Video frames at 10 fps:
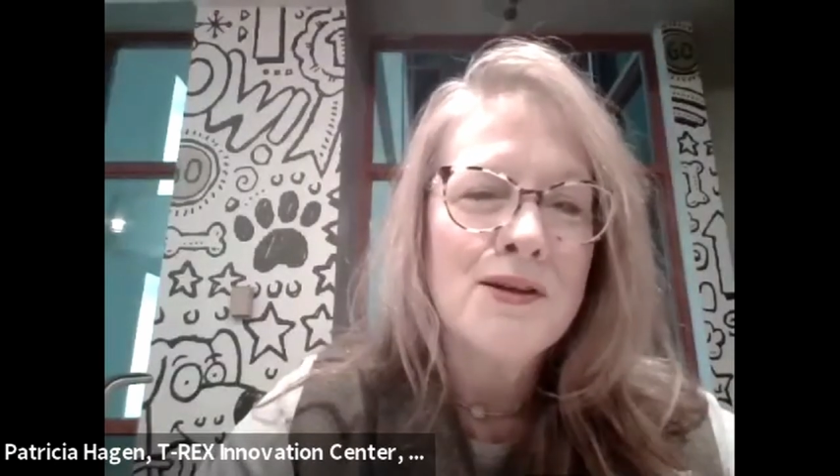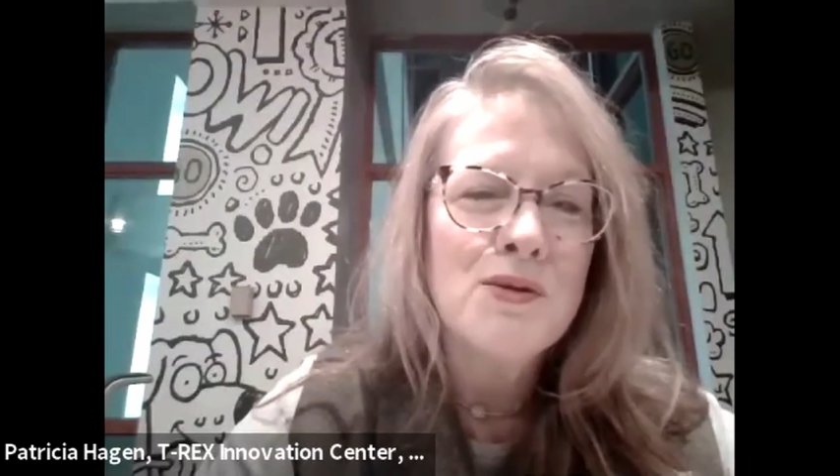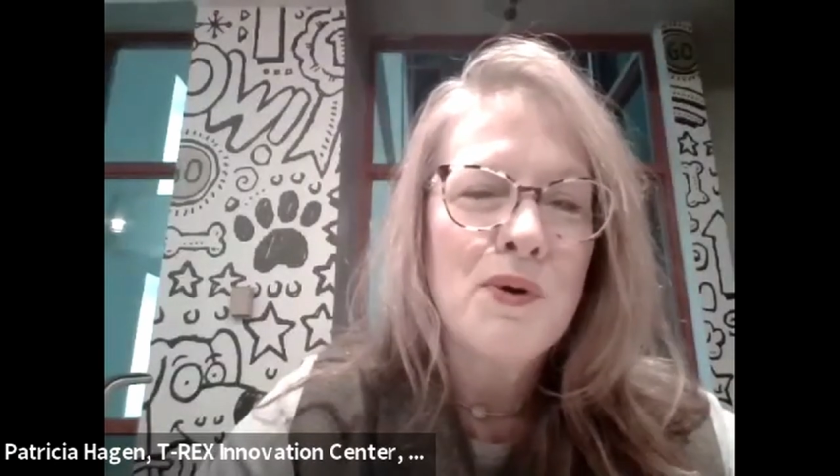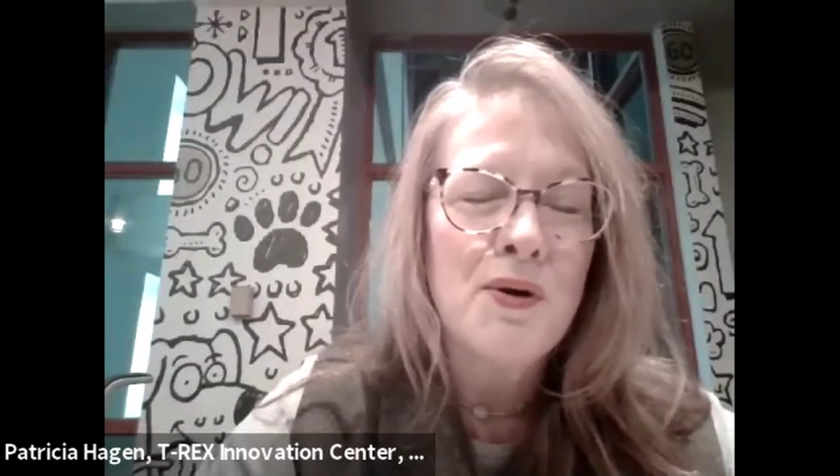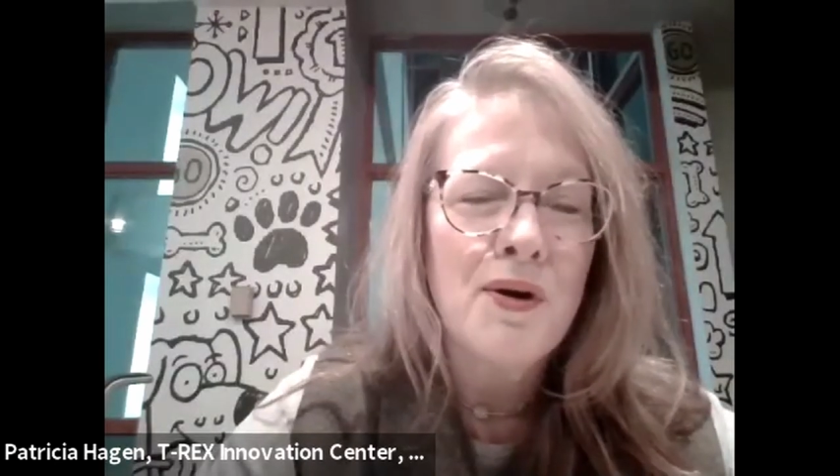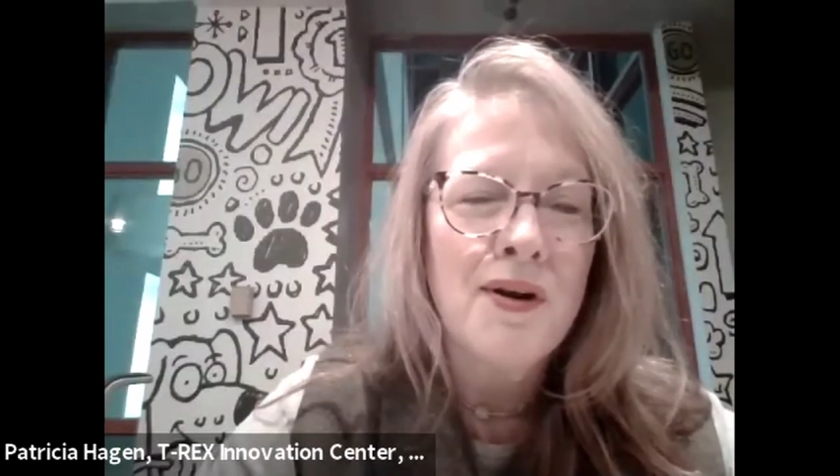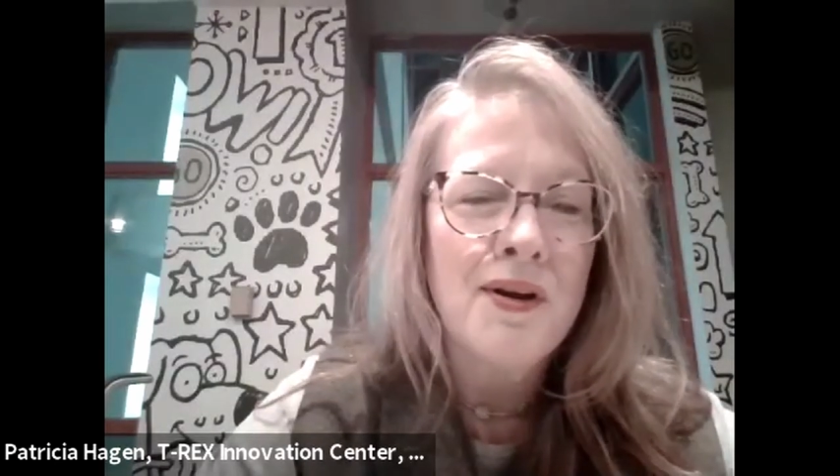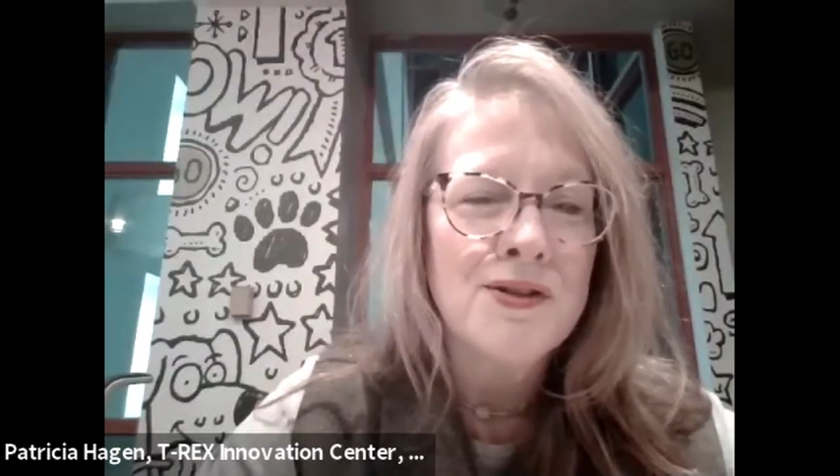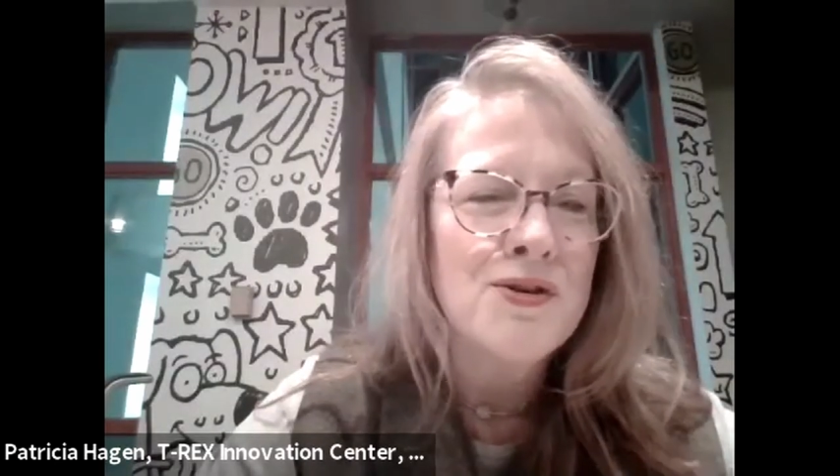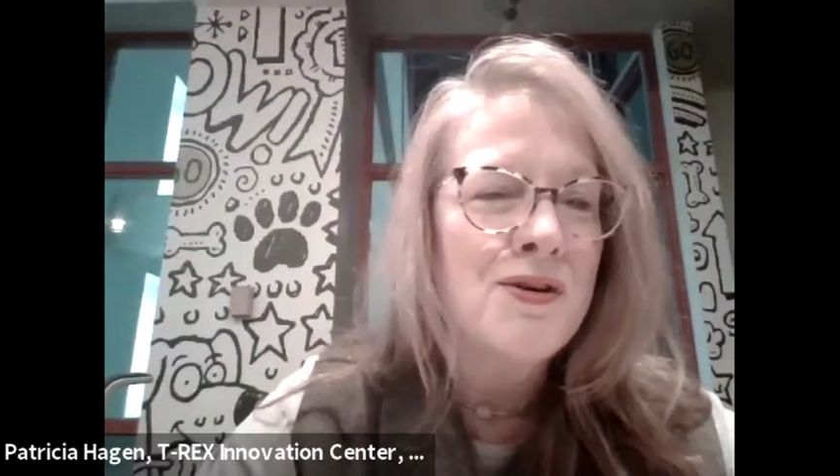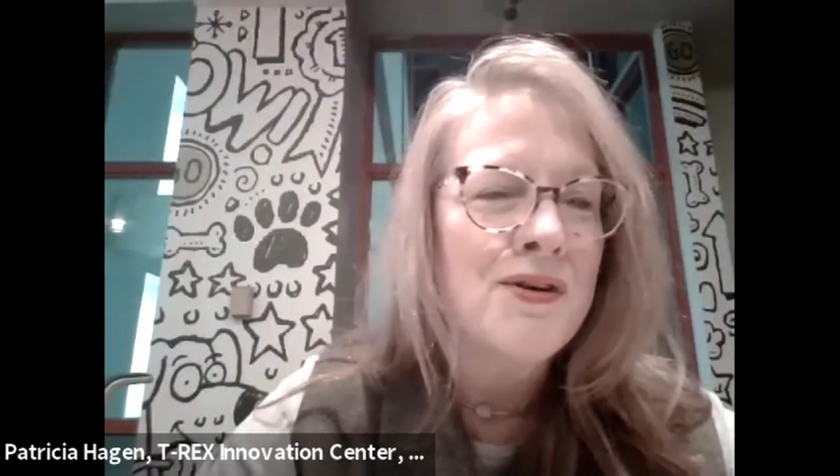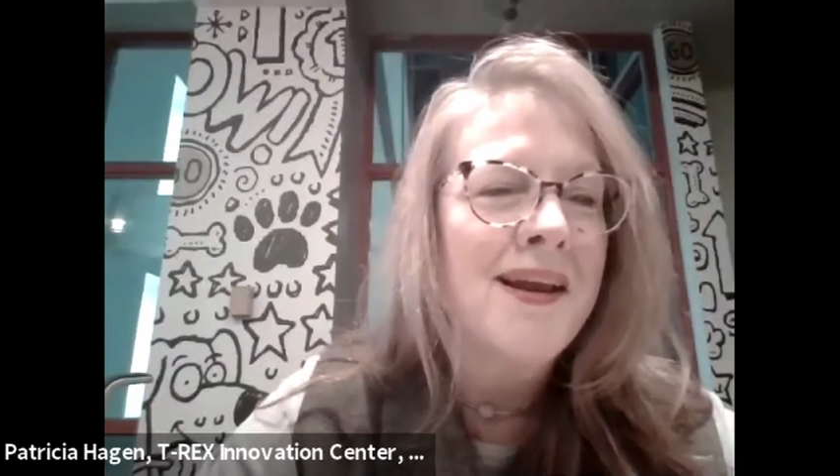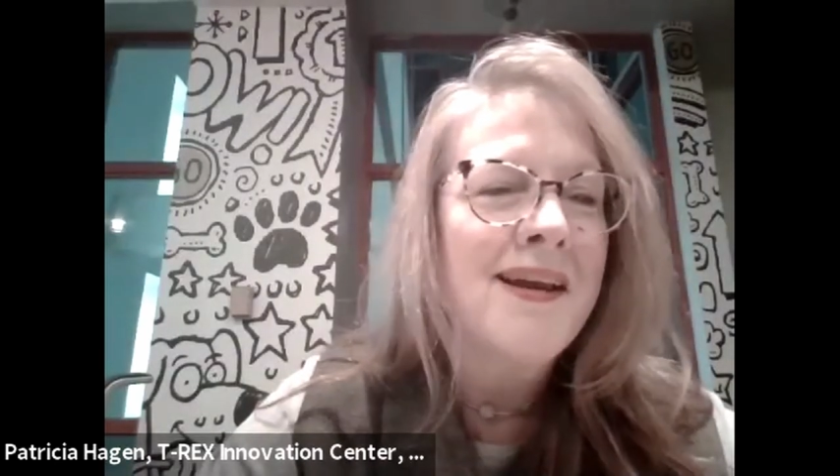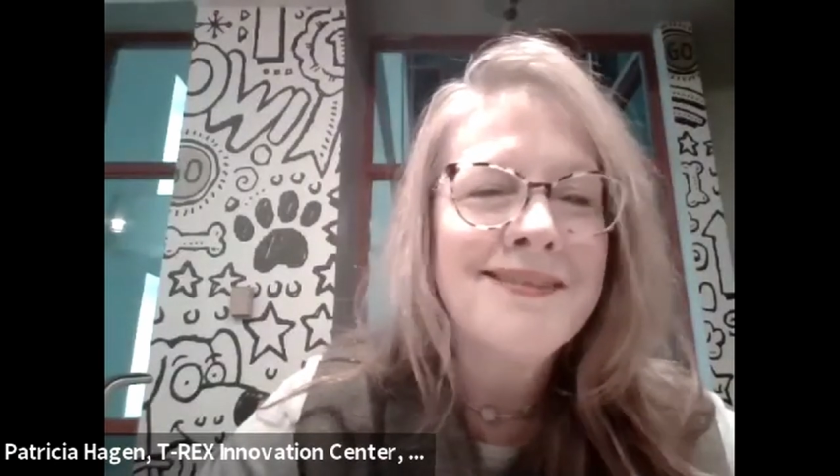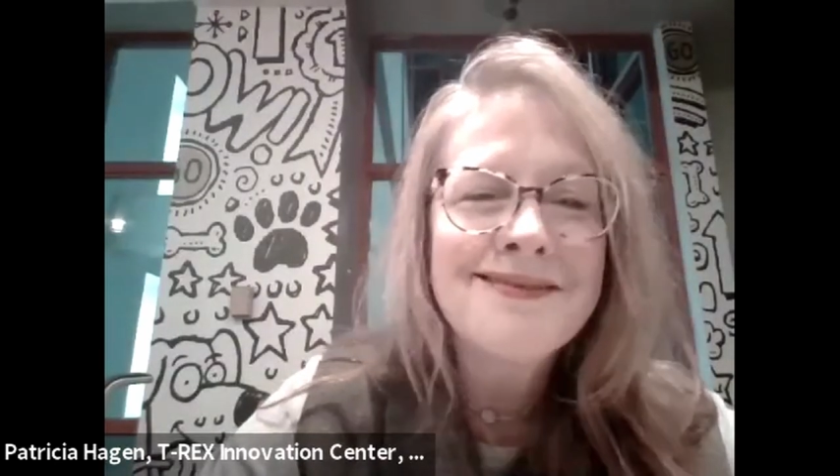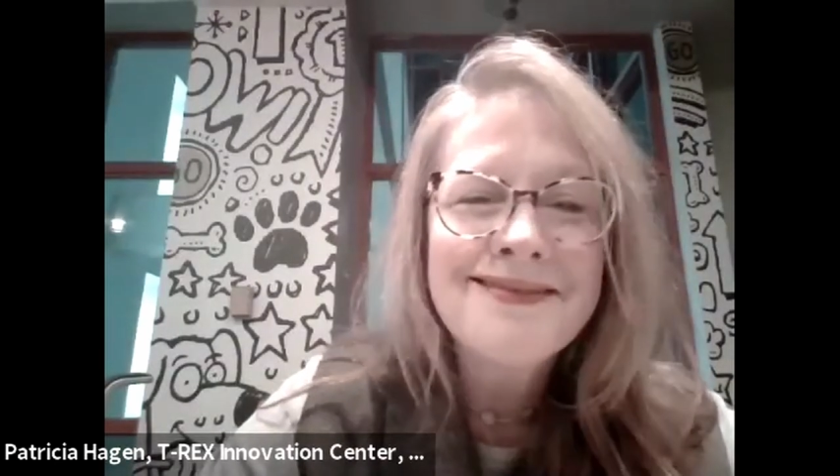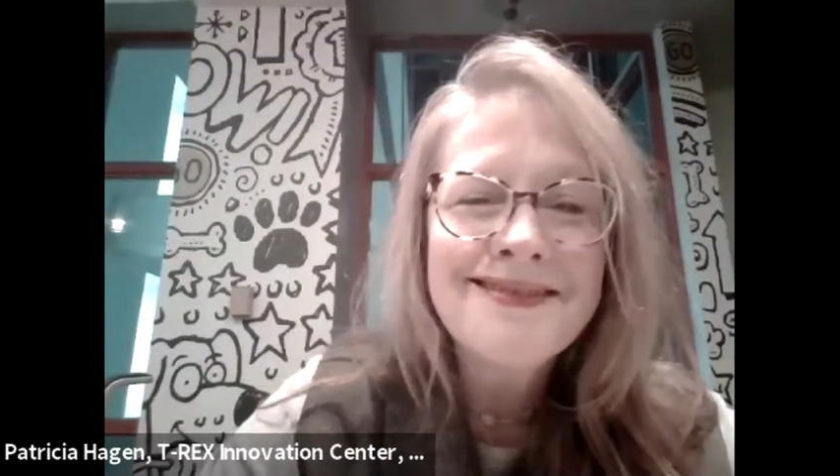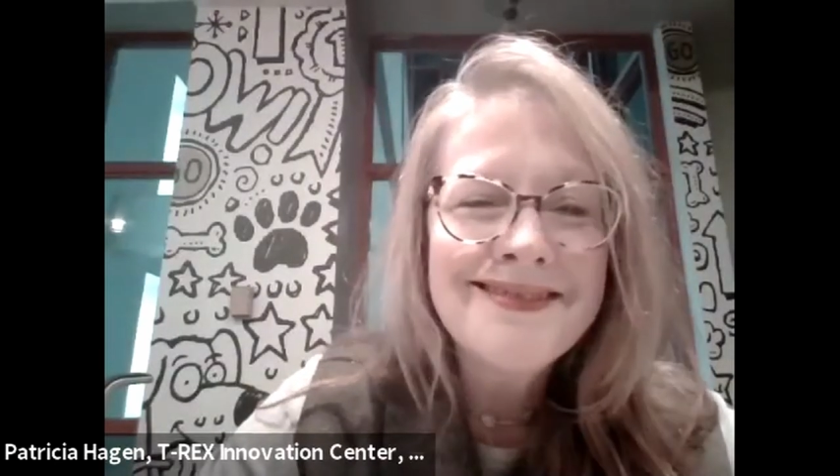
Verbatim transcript: entrepreneurial journey